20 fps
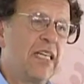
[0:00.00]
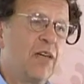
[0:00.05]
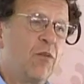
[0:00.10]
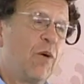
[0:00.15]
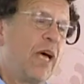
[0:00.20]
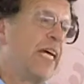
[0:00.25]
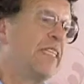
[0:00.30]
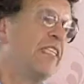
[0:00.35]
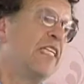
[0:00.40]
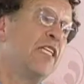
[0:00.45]

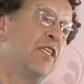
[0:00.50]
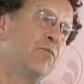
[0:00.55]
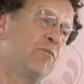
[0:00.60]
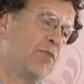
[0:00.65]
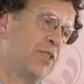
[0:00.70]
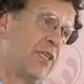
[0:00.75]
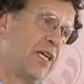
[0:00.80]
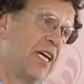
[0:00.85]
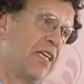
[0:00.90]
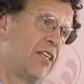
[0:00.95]
Well, I didn't
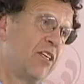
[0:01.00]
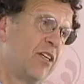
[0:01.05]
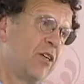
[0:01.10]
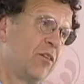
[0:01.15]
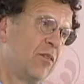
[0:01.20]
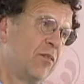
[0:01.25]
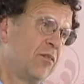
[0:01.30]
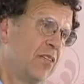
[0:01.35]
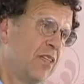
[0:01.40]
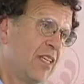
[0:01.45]
put, uh, you
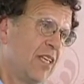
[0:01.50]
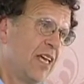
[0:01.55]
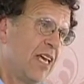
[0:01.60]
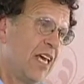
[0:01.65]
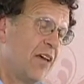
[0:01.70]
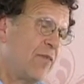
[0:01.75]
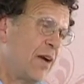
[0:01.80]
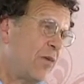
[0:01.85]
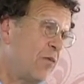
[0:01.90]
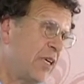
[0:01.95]
know,
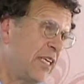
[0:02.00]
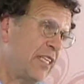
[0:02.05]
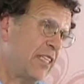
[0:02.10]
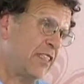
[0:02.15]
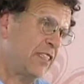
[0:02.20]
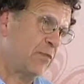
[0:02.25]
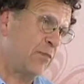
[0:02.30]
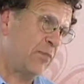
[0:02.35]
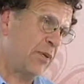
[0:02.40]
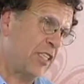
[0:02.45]
if I went and
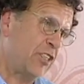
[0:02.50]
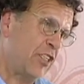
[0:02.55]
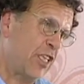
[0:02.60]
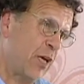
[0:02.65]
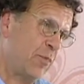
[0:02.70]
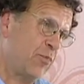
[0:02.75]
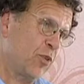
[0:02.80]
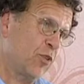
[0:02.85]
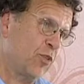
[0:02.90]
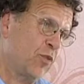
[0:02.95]
pitched
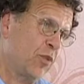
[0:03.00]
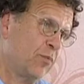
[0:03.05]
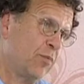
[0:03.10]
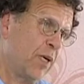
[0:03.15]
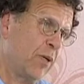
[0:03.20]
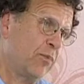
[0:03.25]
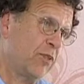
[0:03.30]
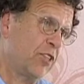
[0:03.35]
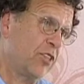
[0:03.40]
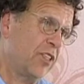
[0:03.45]
that book to a
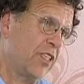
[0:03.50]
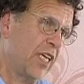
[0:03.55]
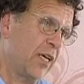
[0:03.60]
publisher,